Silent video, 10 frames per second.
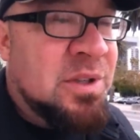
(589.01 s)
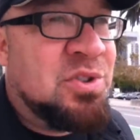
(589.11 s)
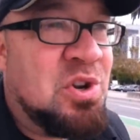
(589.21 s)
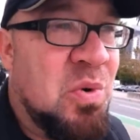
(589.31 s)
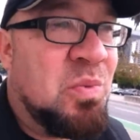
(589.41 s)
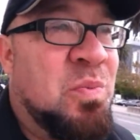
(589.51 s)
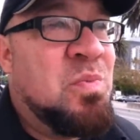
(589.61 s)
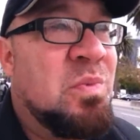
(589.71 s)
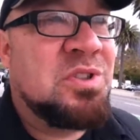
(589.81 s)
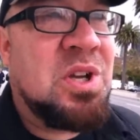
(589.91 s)
there's no
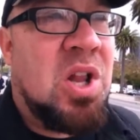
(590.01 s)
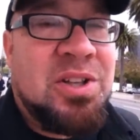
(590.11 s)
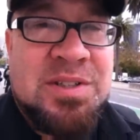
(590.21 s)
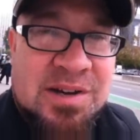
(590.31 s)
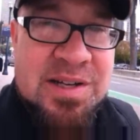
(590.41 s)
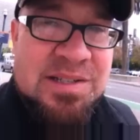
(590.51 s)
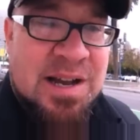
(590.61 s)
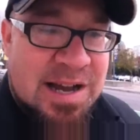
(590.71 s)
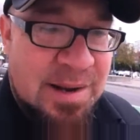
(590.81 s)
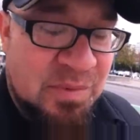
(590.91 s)
solitary
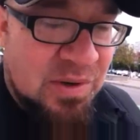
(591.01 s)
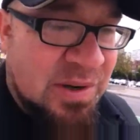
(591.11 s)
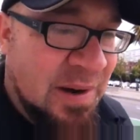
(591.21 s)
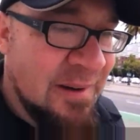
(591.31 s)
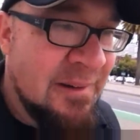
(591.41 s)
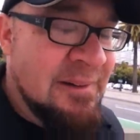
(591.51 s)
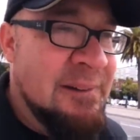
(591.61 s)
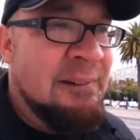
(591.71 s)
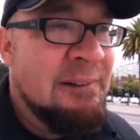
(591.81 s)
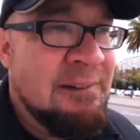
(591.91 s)
time, or
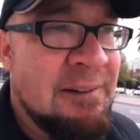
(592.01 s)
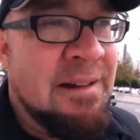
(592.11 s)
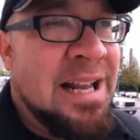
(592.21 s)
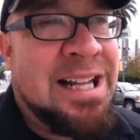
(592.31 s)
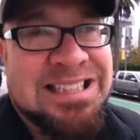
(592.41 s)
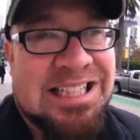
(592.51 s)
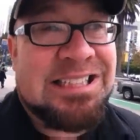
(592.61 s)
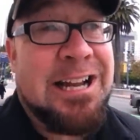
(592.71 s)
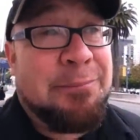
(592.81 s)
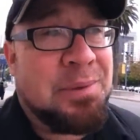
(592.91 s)
unless
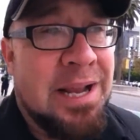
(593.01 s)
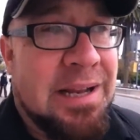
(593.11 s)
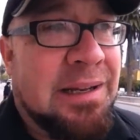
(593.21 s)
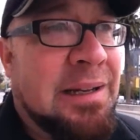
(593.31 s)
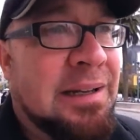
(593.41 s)
I stay up late